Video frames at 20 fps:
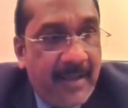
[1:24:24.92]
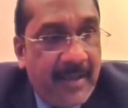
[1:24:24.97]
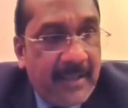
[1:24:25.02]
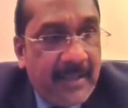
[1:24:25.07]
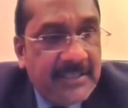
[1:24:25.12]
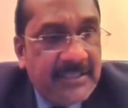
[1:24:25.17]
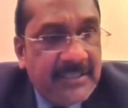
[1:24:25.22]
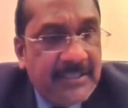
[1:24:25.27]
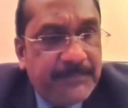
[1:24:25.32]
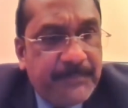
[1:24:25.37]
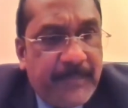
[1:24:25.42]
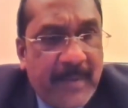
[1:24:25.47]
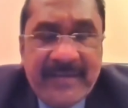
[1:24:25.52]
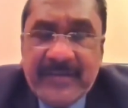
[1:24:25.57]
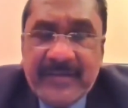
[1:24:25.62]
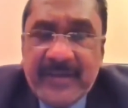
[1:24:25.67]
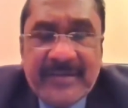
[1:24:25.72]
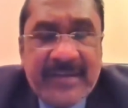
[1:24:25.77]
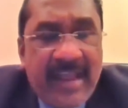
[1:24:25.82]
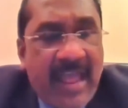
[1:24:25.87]

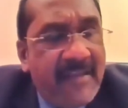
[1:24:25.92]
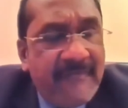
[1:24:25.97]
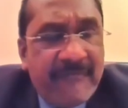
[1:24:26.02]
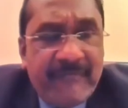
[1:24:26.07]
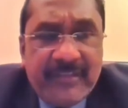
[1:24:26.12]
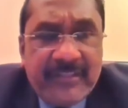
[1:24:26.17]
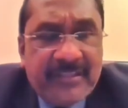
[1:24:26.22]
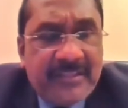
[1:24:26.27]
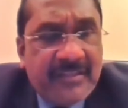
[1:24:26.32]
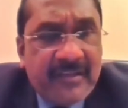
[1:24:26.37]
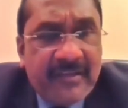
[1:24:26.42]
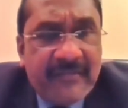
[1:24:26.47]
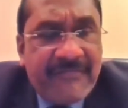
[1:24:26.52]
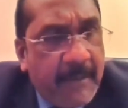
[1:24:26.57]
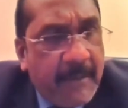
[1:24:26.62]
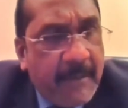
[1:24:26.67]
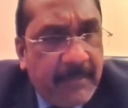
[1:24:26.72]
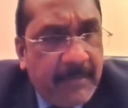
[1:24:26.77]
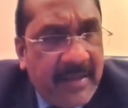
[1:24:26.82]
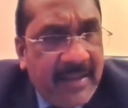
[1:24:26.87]
Spend time with the
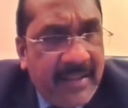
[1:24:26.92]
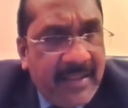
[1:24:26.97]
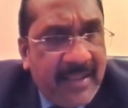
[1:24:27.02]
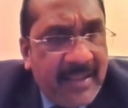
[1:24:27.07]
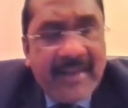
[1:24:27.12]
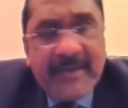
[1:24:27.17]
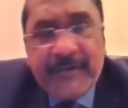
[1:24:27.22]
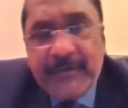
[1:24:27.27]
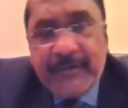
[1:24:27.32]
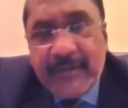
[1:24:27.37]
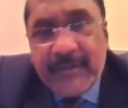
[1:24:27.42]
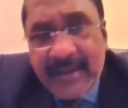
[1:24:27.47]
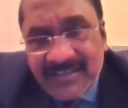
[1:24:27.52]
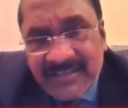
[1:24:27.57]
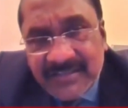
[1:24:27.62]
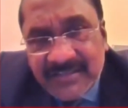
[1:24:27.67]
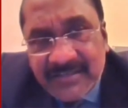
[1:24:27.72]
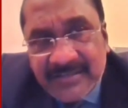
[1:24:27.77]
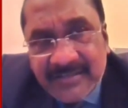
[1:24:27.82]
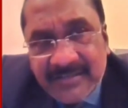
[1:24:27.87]
family and
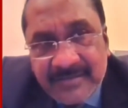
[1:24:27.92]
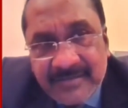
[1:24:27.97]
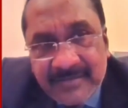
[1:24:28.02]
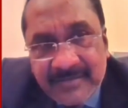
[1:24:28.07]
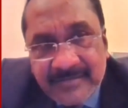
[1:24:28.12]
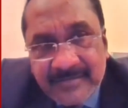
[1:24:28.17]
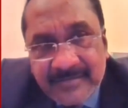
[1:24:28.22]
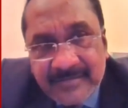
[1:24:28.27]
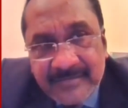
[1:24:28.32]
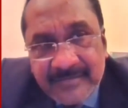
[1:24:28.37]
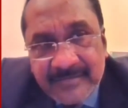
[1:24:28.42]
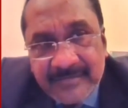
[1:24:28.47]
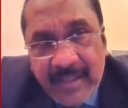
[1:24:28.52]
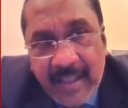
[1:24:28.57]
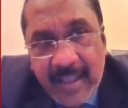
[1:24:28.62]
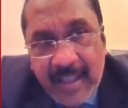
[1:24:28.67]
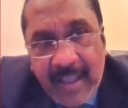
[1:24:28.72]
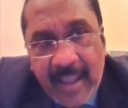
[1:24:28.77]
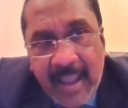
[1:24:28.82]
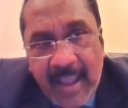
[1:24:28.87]
kids
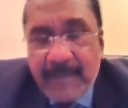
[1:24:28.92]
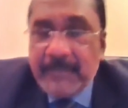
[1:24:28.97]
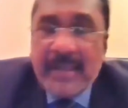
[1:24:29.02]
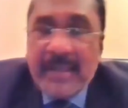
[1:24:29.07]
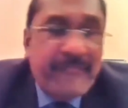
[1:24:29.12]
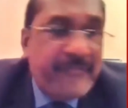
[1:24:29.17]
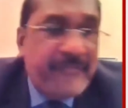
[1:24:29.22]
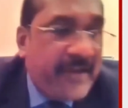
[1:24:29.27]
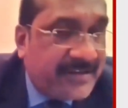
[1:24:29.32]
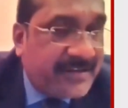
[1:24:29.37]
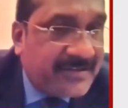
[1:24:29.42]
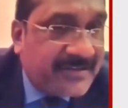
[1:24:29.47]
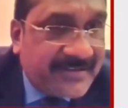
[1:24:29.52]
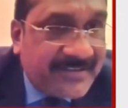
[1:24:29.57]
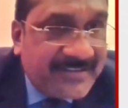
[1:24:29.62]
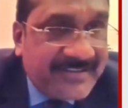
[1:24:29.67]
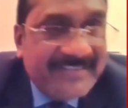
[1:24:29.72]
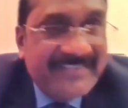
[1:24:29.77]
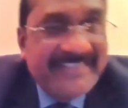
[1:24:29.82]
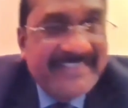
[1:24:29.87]
and my friends.